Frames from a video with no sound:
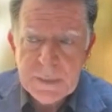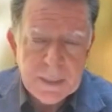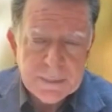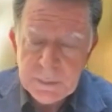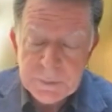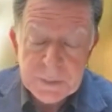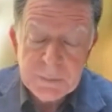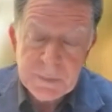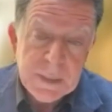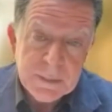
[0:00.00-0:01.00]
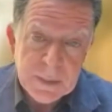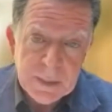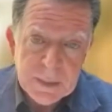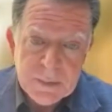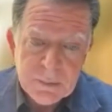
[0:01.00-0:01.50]
not guilty of
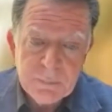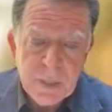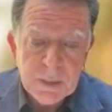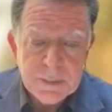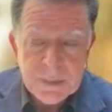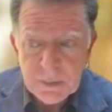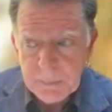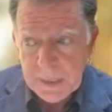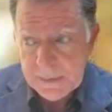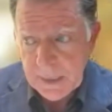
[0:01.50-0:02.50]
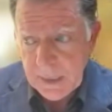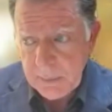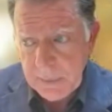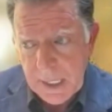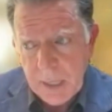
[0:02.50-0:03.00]
anything. And so I volunteered my
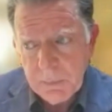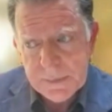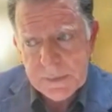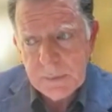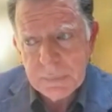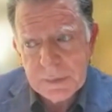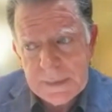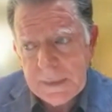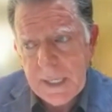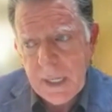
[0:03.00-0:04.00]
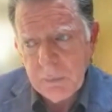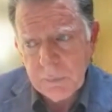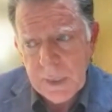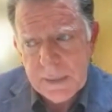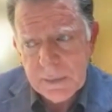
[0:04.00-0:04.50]
time. I was completely
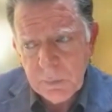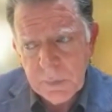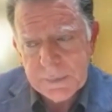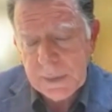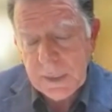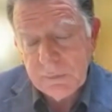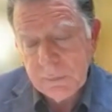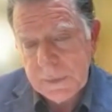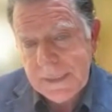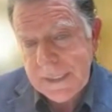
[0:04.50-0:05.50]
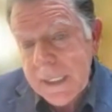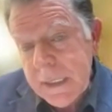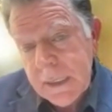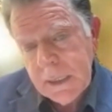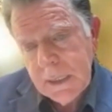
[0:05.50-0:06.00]
outraged at what the government did.